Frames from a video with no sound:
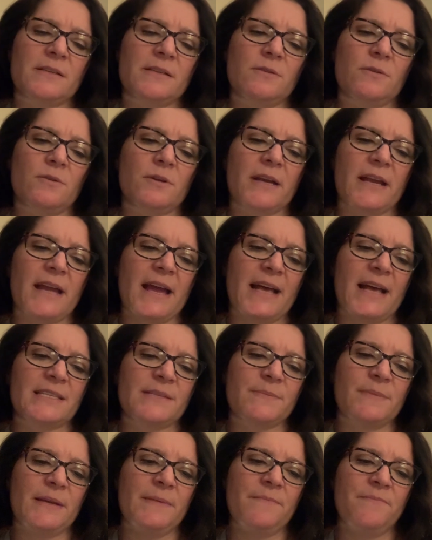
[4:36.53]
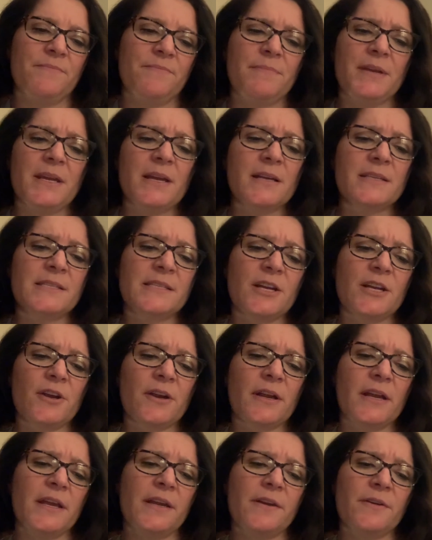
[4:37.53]
Gloria asked me. "Because
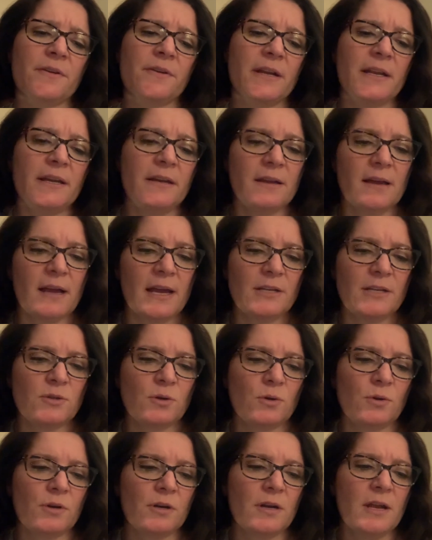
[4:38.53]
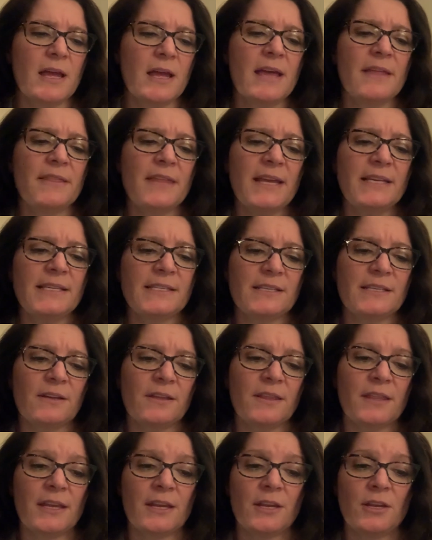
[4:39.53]
they're ignorant," I told her. "They still
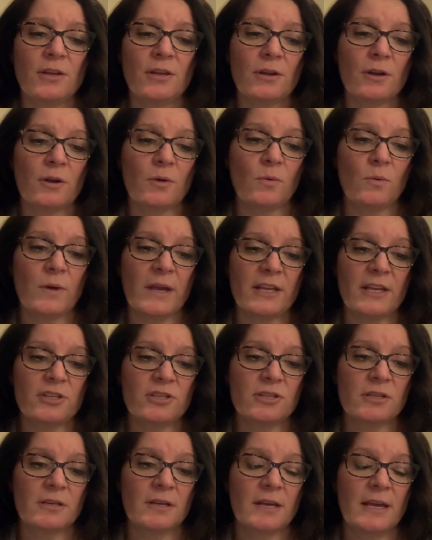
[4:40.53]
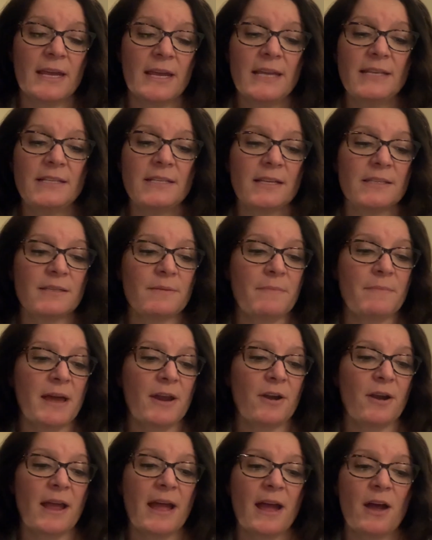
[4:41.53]
think you're a witch. It doesn't
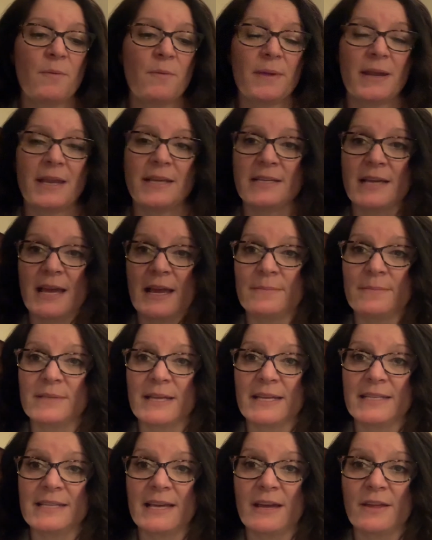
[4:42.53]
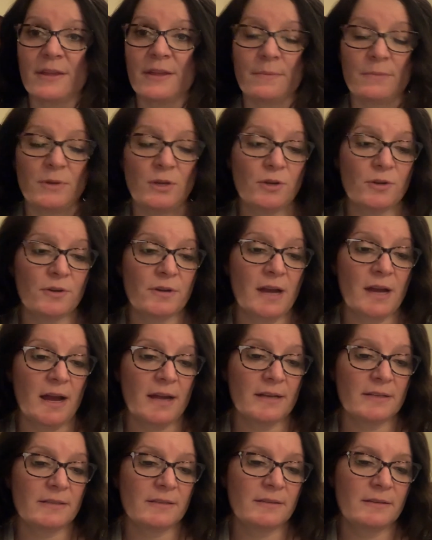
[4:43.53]
matter how many times I tell them you're not."